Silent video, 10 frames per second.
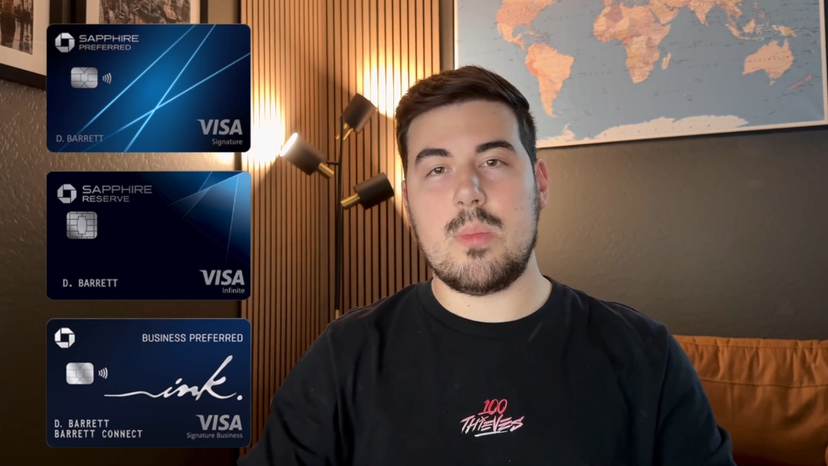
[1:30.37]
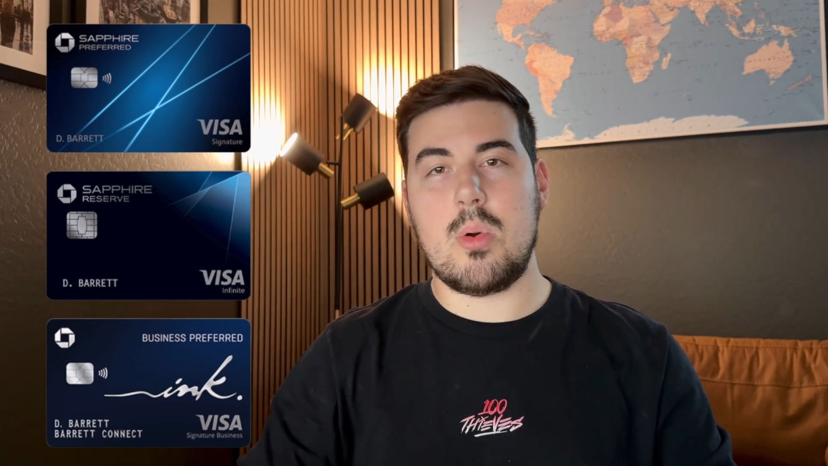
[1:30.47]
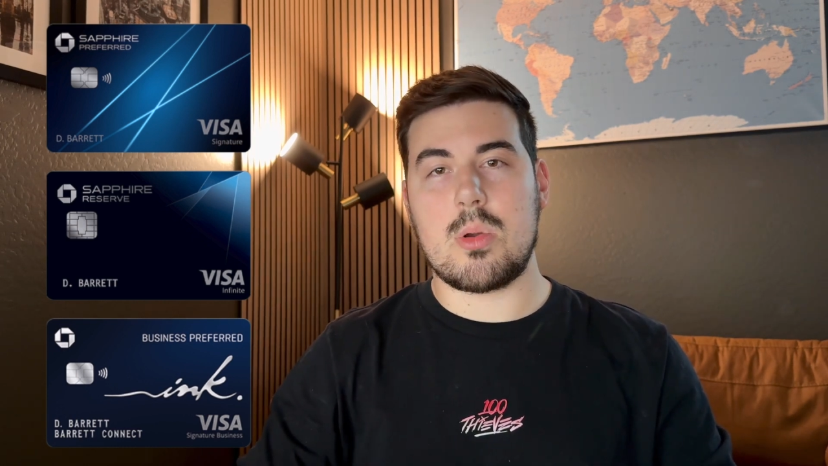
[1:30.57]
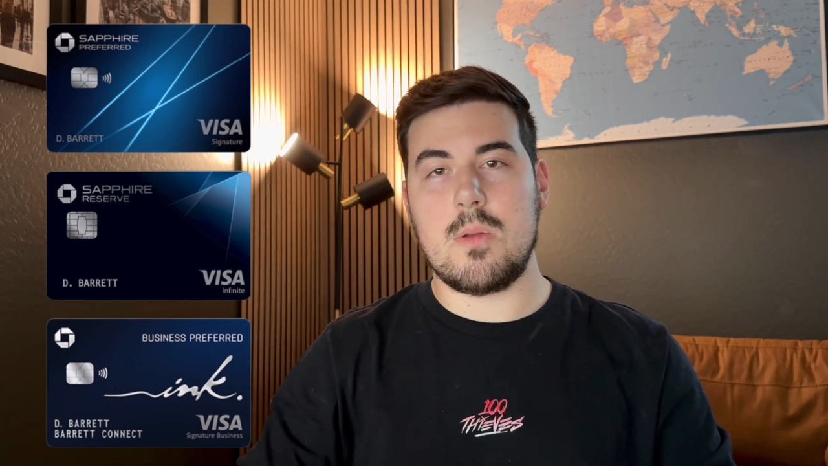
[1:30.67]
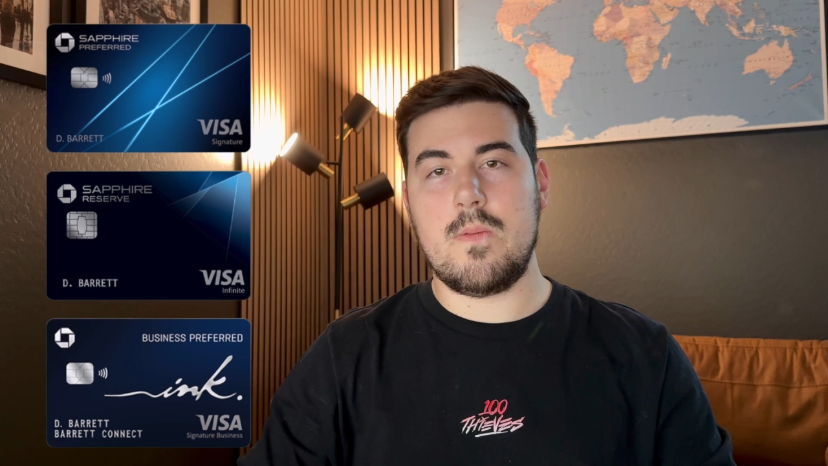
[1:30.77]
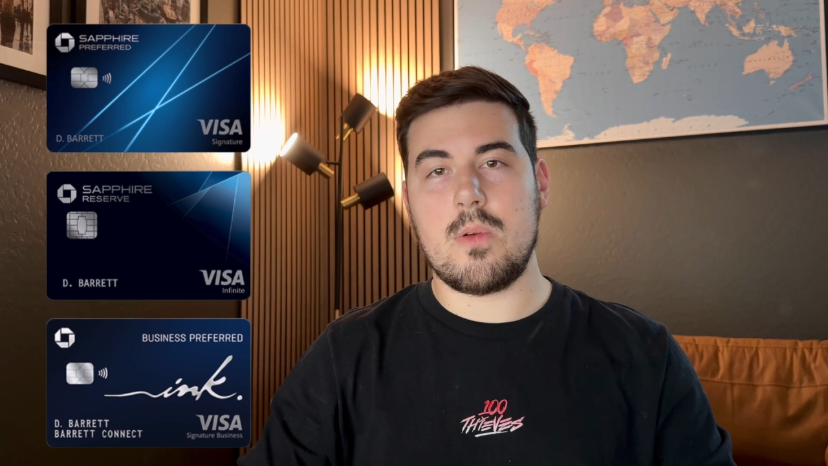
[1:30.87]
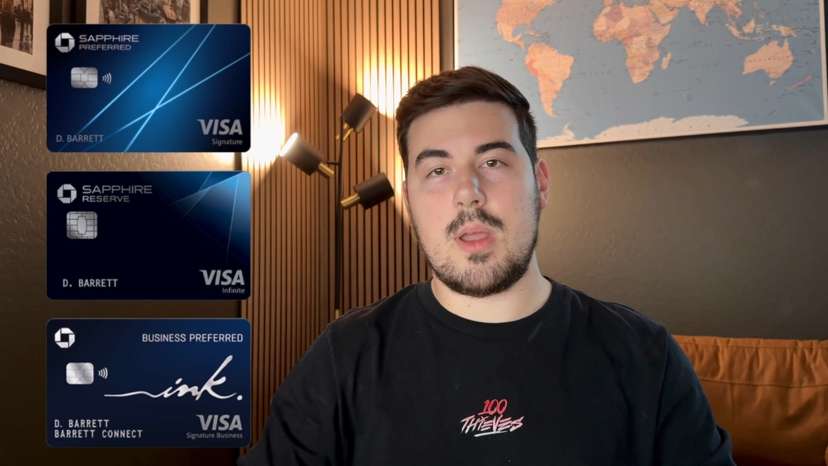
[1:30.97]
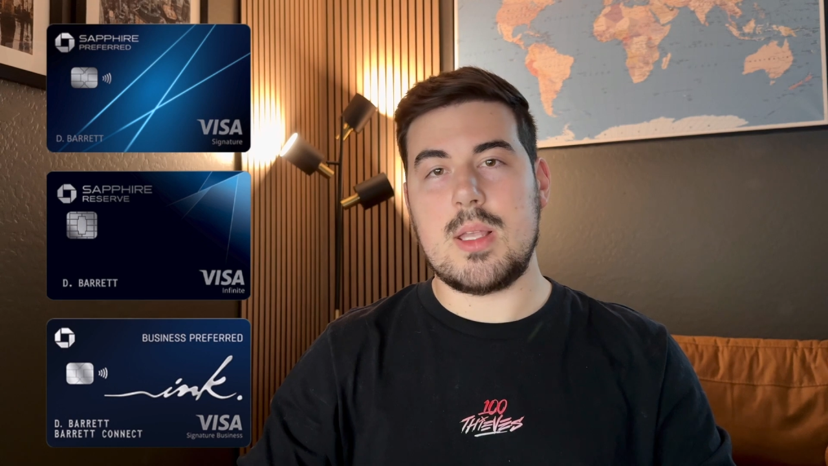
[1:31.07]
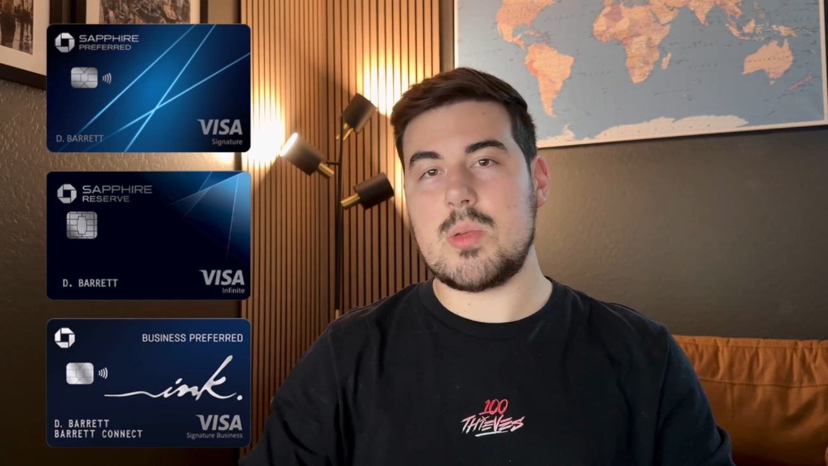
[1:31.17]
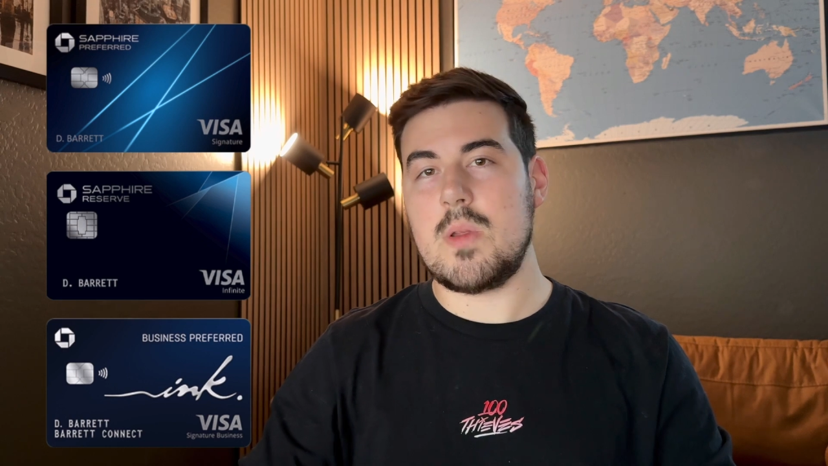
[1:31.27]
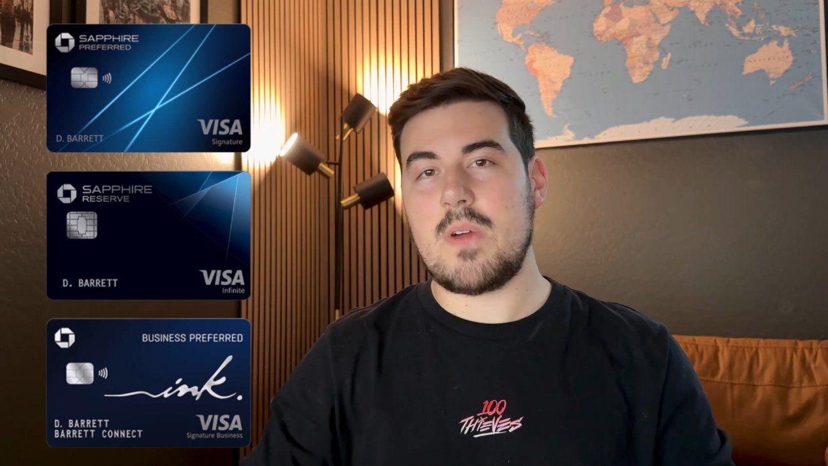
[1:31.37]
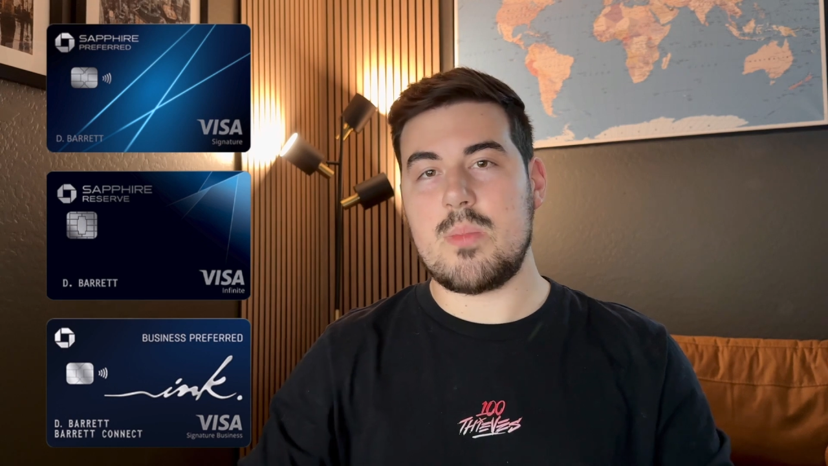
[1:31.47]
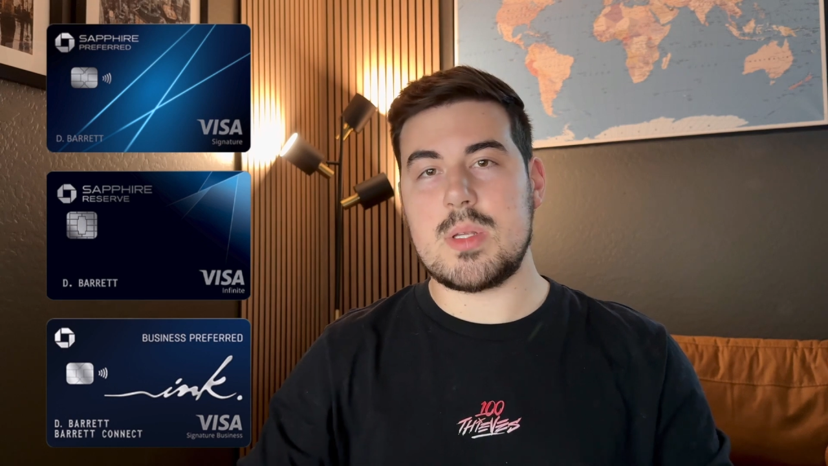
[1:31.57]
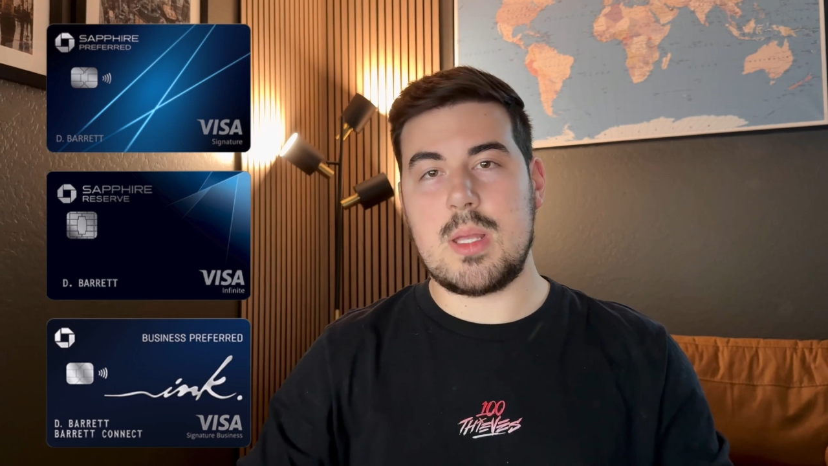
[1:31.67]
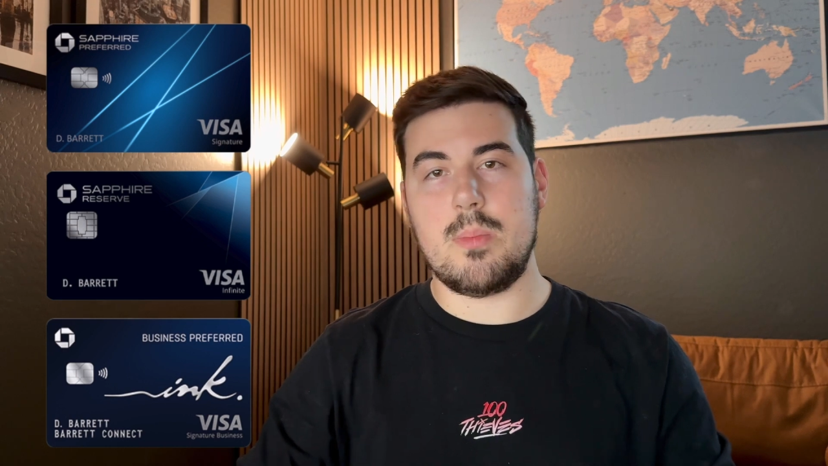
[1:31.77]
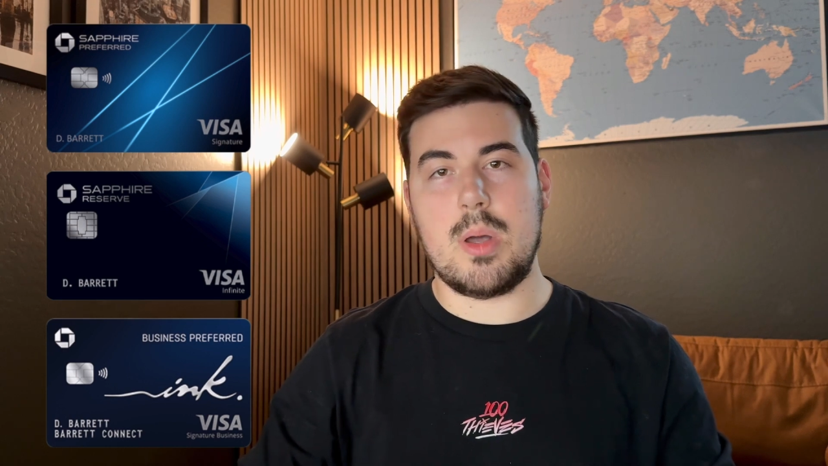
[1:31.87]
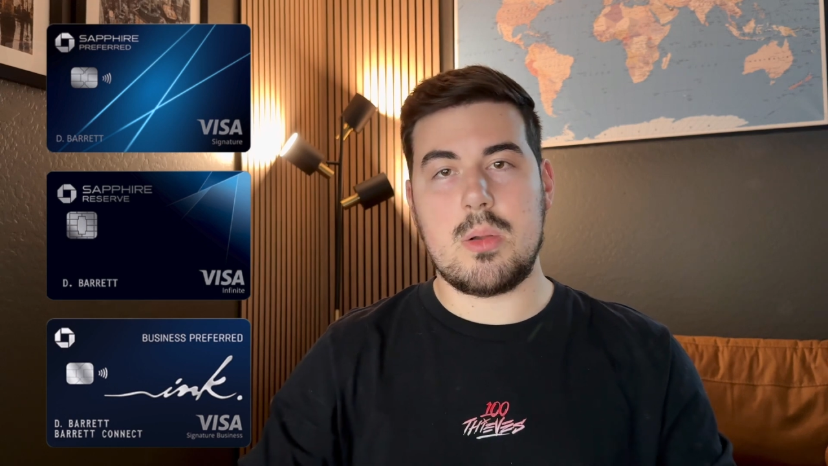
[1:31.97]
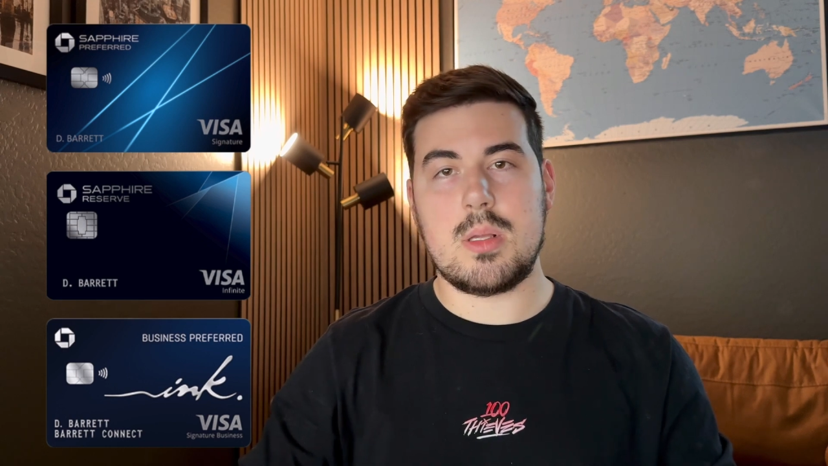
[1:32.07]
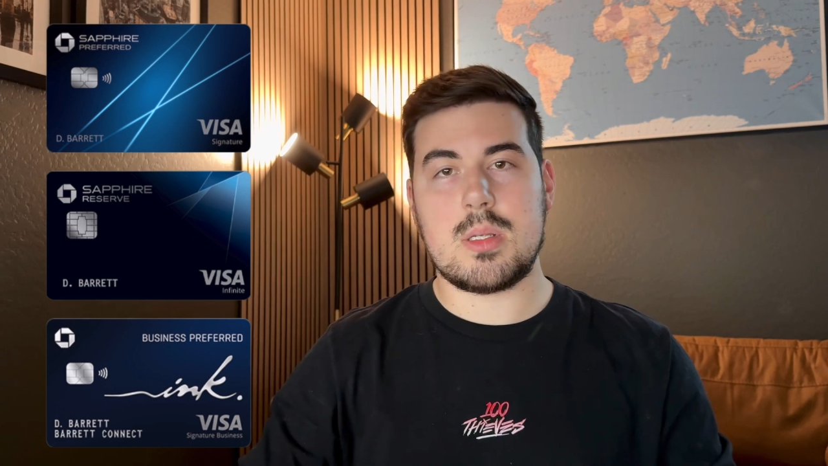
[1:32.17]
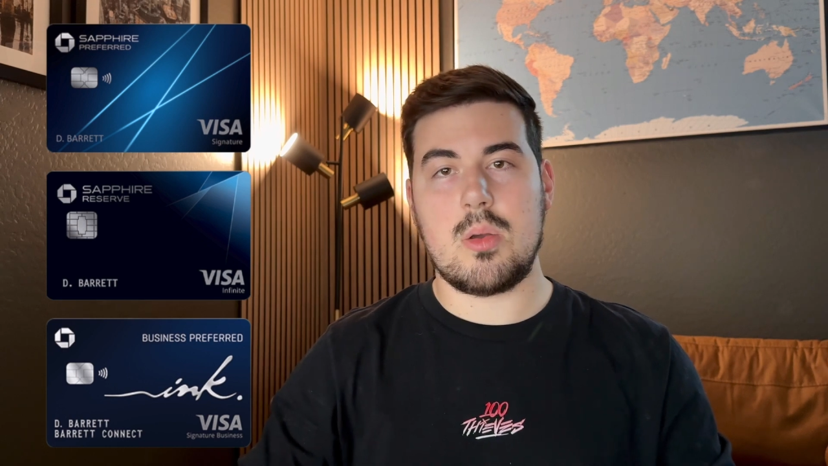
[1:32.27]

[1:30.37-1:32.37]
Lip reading: Portal for a 25% bonus